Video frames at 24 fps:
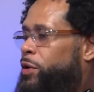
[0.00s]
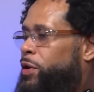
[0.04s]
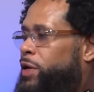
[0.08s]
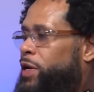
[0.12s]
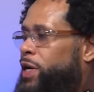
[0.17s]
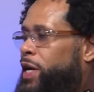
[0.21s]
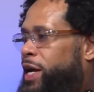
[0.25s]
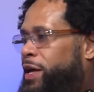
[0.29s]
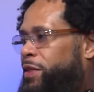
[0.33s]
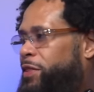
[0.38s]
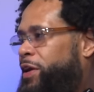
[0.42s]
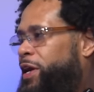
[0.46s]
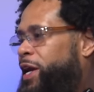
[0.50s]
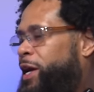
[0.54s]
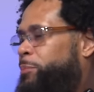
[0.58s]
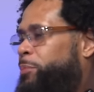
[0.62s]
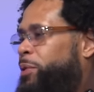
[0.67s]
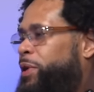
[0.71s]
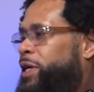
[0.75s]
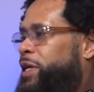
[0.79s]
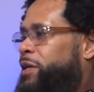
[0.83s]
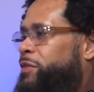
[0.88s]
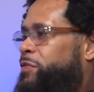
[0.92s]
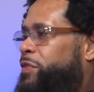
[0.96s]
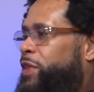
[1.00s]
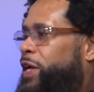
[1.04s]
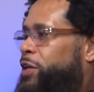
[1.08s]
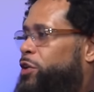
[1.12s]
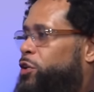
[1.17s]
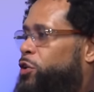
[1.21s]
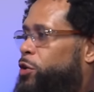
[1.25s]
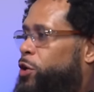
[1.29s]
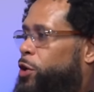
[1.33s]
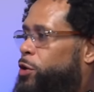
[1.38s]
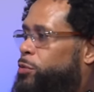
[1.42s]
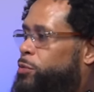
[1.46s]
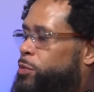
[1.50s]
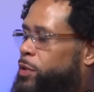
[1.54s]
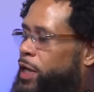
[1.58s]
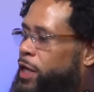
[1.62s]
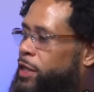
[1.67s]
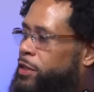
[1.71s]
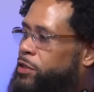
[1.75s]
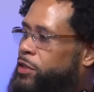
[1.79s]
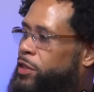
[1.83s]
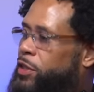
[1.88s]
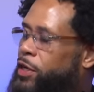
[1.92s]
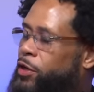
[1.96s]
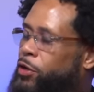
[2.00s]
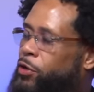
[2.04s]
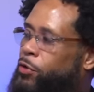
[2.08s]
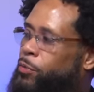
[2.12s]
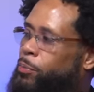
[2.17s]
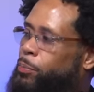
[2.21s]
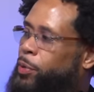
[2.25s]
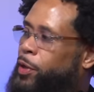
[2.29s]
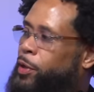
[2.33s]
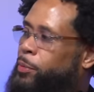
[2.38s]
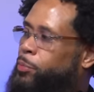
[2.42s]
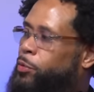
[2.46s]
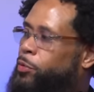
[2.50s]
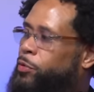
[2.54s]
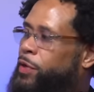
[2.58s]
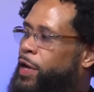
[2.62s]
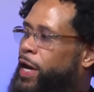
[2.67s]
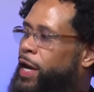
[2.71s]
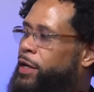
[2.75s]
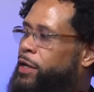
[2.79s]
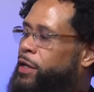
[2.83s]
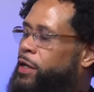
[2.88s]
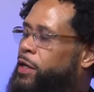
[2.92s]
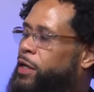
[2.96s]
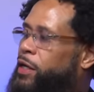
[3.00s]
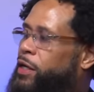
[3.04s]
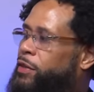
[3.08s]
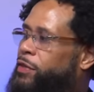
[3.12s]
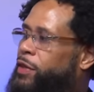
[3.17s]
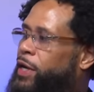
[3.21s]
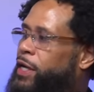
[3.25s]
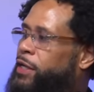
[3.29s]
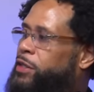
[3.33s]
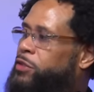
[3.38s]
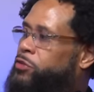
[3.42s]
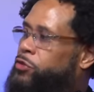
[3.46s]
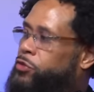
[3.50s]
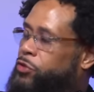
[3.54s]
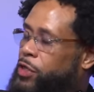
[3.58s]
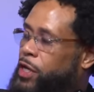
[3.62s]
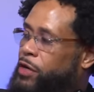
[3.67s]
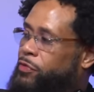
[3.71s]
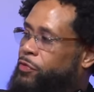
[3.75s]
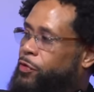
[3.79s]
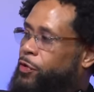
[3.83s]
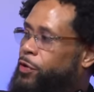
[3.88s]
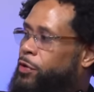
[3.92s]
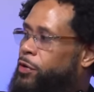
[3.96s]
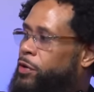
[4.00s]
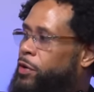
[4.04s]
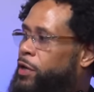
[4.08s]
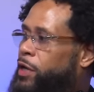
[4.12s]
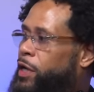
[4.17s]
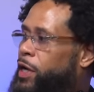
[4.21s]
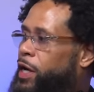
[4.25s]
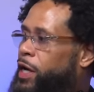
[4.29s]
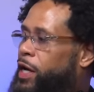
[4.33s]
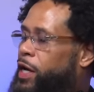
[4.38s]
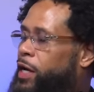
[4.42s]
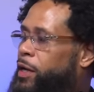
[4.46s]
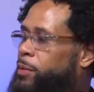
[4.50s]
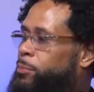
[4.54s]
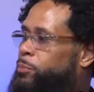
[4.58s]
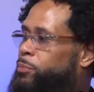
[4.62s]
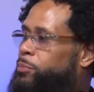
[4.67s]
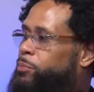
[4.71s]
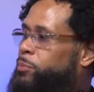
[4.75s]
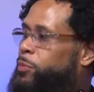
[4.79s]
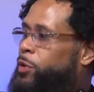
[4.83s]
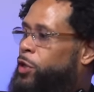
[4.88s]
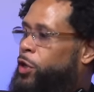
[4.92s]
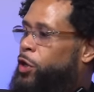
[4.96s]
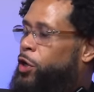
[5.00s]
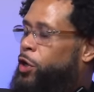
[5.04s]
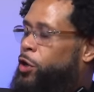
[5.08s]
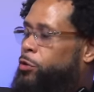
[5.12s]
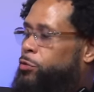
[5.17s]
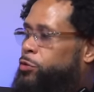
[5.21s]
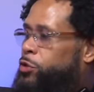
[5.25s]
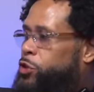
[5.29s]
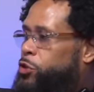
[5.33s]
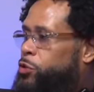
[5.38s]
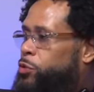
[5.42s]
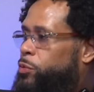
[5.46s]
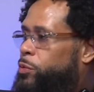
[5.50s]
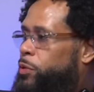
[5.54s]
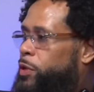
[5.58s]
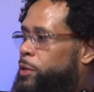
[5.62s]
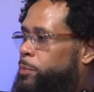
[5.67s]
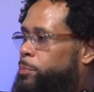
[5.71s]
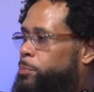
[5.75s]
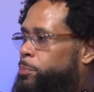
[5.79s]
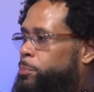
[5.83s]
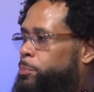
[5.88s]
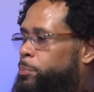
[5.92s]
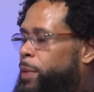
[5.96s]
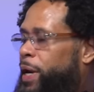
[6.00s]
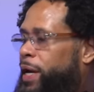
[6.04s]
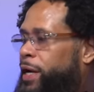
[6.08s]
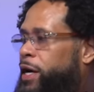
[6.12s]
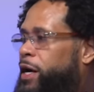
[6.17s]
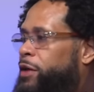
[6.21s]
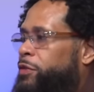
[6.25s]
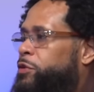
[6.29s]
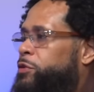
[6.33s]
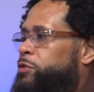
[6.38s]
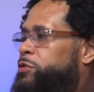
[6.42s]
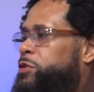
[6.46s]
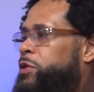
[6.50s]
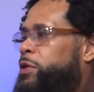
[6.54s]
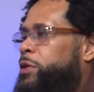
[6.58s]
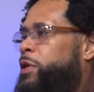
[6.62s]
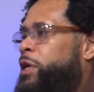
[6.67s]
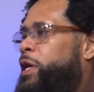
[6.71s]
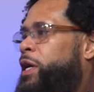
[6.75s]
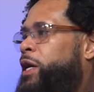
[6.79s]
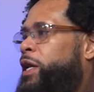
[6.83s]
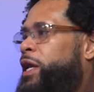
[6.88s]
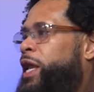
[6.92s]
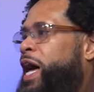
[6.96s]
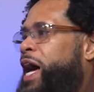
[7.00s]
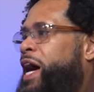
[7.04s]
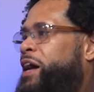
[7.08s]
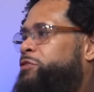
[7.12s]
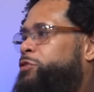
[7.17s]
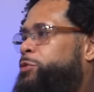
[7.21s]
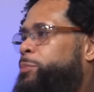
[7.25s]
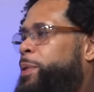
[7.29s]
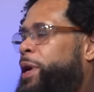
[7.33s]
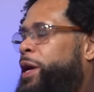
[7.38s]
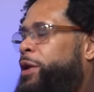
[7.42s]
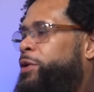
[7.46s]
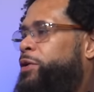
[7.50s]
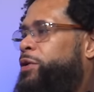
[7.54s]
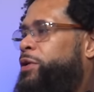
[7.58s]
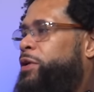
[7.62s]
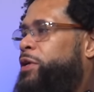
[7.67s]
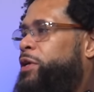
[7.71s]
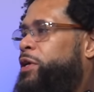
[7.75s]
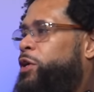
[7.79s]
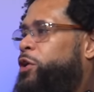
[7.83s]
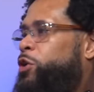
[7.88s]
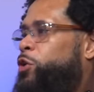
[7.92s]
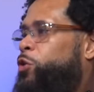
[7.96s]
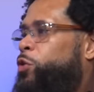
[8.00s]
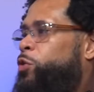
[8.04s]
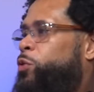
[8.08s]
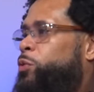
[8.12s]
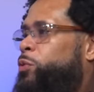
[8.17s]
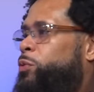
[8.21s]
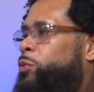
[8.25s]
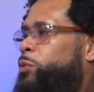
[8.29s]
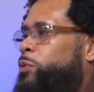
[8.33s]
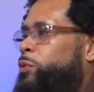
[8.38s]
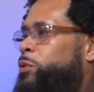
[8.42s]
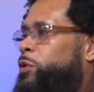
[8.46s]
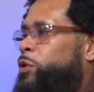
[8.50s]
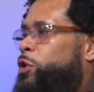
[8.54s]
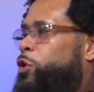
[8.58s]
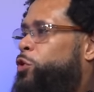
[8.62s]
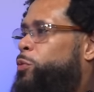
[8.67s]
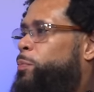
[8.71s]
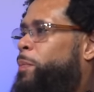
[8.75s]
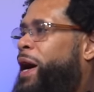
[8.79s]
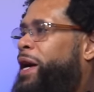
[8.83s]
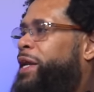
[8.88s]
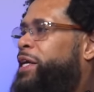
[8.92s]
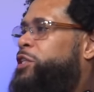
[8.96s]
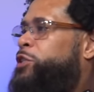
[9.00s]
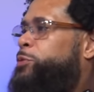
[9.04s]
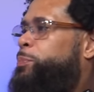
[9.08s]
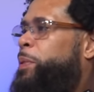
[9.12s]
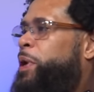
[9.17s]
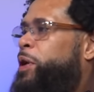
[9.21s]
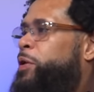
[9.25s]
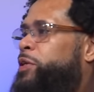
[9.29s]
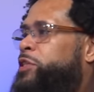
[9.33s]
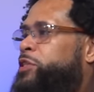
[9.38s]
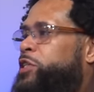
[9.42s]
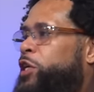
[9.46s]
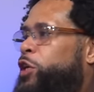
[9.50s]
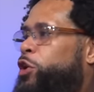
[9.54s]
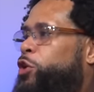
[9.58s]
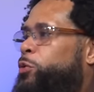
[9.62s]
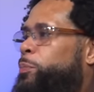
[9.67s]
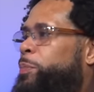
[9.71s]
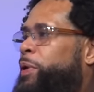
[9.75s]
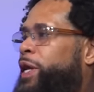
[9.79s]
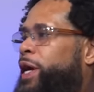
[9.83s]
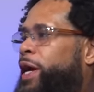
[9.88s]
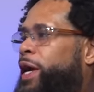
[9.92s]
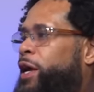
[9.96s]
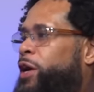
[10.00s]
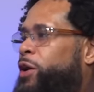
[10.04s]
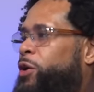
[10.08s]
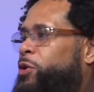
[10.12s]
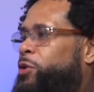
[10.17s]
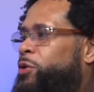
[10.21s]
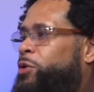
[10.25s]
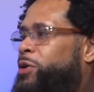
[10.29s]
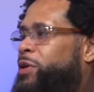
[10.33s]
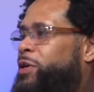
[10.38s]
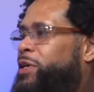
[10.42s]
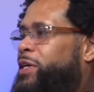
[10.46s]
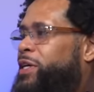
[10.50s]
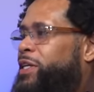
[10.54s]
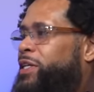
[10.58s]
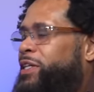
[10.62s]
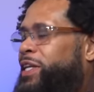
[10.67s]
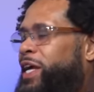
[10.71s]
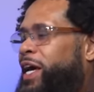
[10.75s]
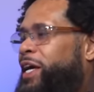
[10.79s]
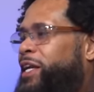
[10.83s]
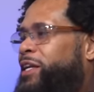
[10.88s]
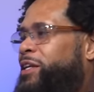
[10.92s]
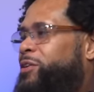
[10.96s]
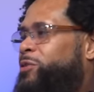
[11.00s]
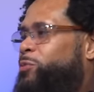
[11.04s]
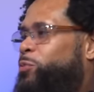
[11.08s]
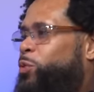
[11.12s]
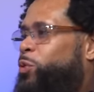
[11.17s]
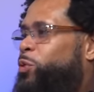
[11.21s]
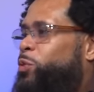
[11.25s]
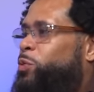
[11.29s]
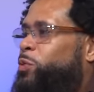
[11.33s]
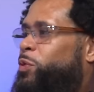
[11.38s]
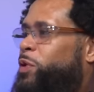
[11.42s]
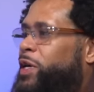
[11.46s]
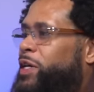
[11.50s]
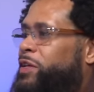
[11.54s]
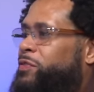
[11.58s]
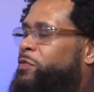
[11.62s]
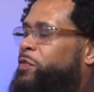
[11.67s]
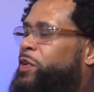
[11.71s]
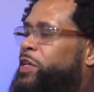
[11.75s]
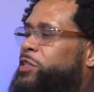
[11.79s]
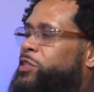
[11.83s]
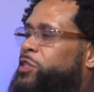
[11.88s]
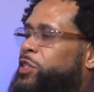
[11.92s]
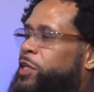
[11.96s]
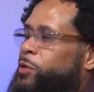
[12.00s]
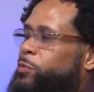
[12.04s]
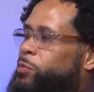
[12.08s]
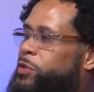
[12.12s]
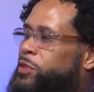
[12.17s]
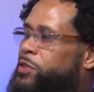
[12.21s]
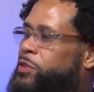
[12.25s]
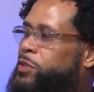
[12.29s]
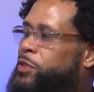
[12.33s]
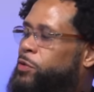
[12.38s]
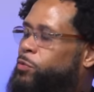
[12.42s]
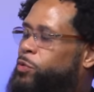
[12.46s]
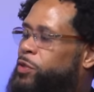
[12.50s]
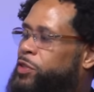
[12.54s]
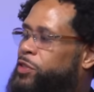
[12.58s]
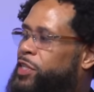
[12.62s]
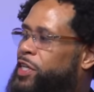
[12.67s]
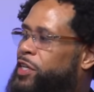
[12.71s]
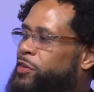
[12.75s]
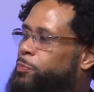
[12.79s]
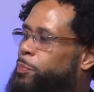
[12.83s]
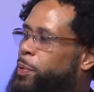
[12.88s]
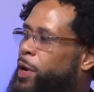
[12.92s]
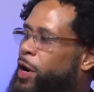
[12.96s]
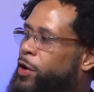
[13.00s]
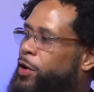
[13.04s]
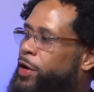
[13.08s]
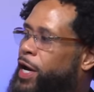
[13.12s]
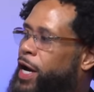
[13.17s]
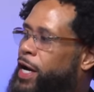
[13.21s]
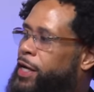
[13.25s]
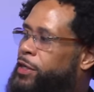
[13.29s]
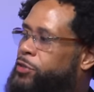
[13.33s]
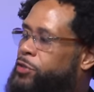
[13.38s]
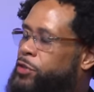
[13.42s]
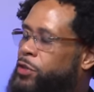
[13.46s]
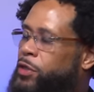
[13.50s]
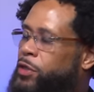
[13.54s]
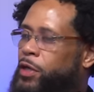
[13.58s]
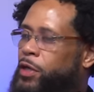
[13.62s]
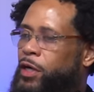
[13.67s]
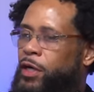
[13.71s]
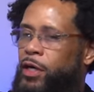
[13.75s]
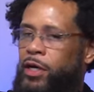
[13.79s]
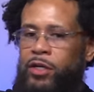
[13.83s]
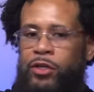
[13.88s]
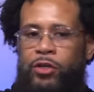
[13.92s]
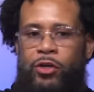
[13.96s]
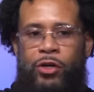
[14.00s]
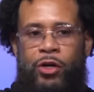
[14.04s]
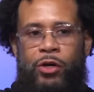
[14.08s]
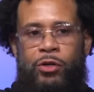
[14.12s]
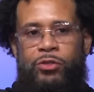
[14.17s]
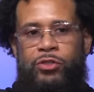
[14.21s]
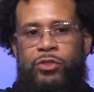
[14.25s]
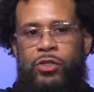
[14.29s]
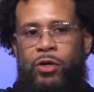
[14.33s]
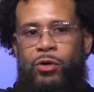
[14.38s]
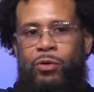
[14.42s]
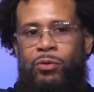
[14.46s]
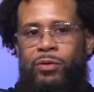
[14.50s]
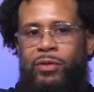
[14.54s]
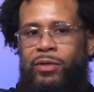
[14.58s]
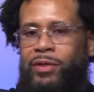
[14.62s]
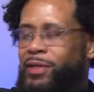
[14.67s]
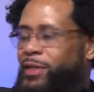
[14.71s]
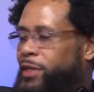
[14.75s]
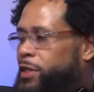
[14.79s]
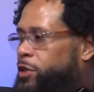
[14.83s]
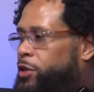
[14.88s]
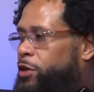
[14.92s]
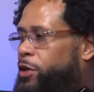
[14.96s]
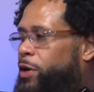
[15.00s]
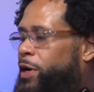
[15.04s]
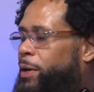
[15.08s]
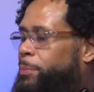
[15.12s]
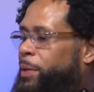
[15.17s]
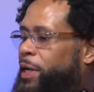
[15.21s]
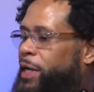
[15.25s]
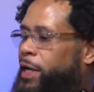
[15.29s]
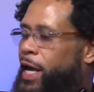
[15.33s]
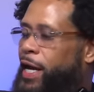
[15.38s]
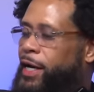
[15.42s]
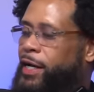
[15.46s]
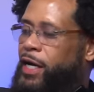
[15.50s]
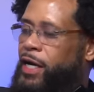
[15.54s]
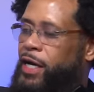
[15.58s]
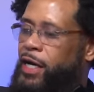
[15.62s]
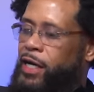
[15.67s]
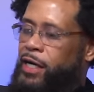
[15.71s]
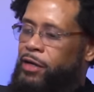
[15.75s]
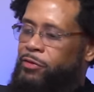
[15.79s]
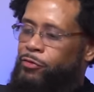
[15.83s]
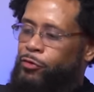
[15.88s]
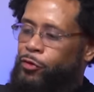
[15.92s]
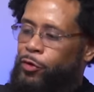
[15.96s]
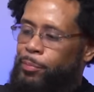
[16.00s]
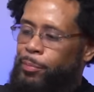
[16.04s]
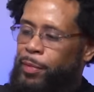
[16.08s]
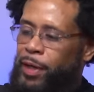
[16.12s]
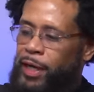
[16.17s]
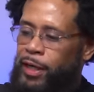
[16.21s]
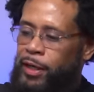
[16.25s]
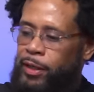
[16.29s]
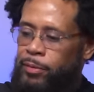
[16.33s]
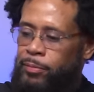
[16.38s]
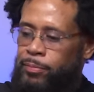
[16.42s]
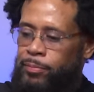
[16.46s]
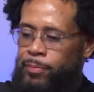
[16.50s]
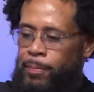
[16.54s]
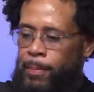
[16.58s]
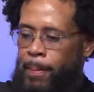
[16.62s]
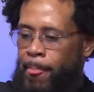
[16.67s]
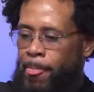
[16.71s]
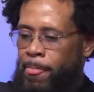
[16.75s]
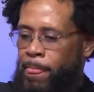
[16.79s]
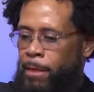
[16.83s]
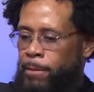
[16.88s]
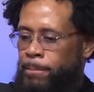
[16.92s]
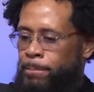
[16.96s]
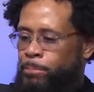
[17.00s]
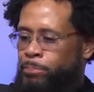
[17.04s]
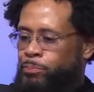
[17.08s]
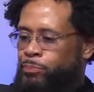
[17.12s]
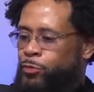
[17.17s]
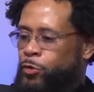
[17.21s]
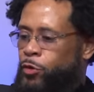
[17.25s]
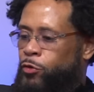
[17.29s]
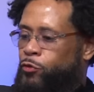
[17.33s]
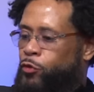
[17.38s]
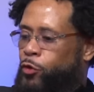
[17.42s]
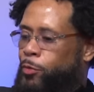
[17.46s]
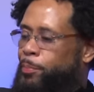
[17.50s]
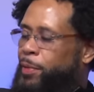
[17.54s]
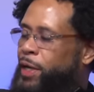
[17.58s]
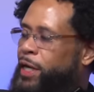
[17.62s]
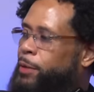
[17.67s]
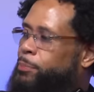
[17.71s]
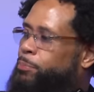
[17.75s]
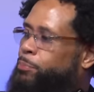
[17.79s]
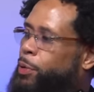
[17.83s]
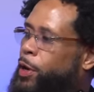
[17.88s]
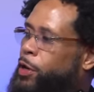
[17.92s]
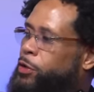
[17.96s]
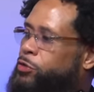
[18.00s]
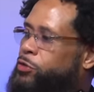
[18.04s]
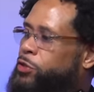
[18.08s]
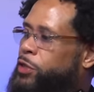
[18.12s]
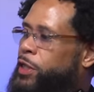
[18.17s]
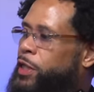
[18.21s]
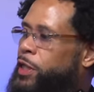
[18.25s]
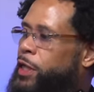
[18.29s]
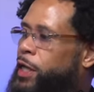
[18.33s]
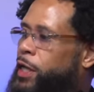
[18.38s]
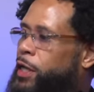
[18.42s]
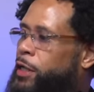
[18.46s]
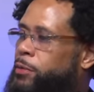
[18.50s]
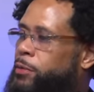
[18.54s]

And then I believe that you know if there are people that that suffer um, you know to make others' uh, lives better who who might experience a little bit of hell that will eventually re receive paradise. You know, so you know, I mean, like uh, for me, for me personally, uh,